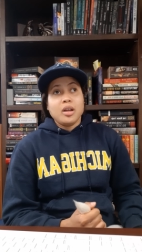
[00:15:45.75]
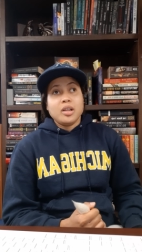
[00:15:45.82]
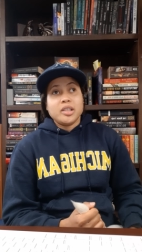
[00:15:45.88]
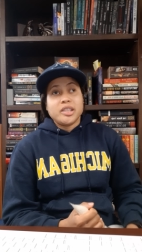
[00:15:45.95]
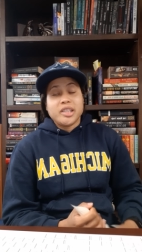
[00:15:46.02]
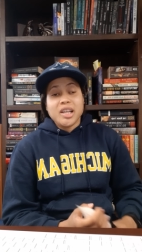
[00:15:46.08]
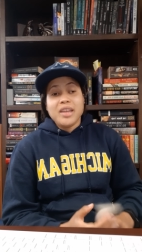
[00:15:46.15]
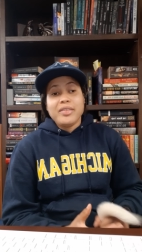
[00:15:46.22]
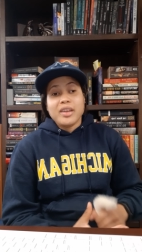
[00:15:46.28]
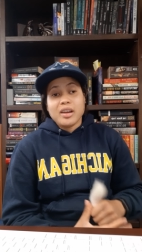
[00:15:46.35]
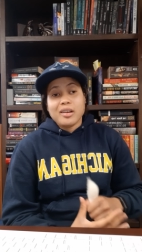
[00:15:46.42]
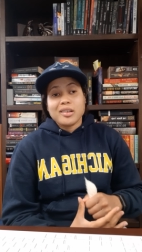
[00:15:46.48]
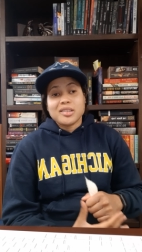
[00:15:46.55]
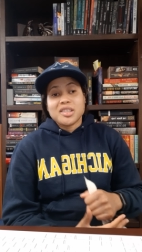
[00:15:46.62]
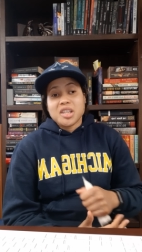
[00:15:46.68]
see
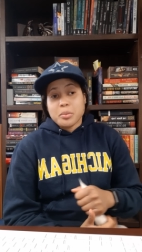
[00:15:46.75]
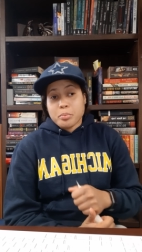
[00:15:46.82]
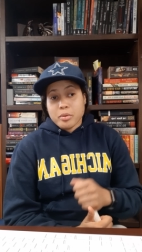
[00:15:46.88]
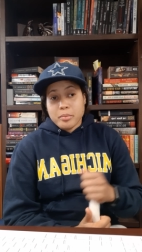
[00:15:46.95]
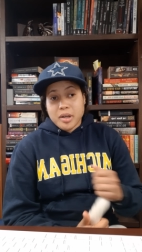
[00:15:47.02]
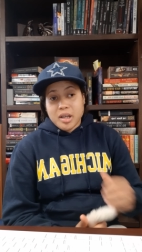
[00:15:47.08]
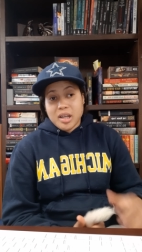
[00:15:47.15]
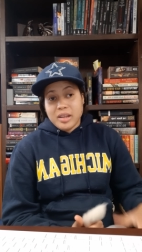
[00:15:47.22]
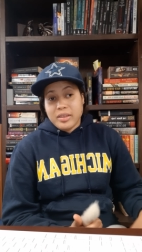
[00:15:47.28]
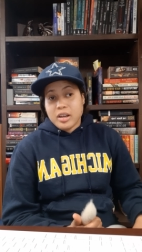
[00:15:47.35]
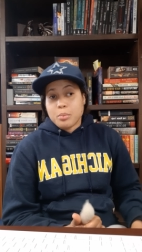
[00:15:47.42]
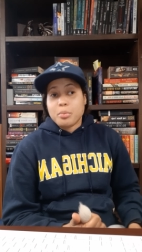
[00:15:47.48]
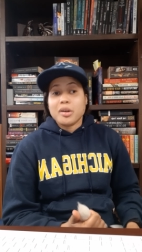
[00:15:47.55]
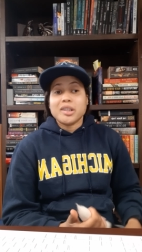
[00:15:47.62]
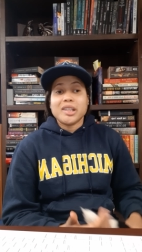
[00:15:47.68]
their temperament and
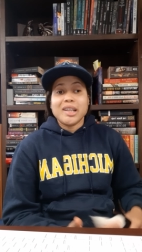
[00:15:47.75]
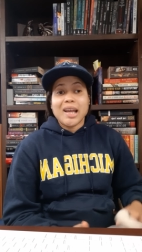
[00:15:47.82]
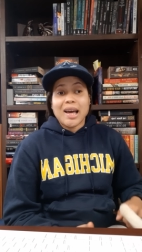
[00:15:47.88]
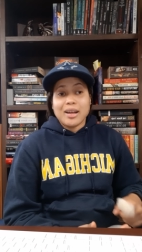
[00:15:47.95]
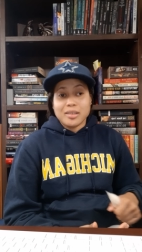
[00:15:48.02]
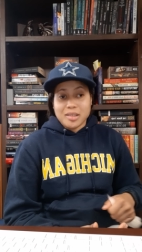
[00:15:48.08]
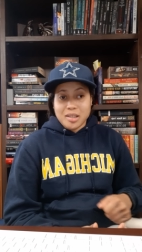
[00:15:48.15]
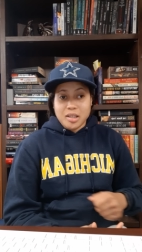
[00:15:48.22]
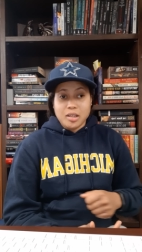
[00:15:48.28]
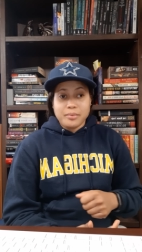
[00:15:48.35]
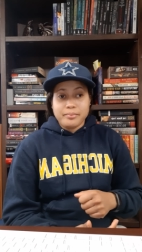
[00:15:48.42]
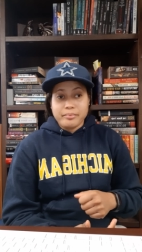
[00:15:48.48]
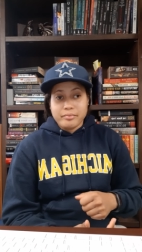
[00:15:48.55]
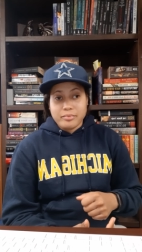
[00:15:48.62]
their personality.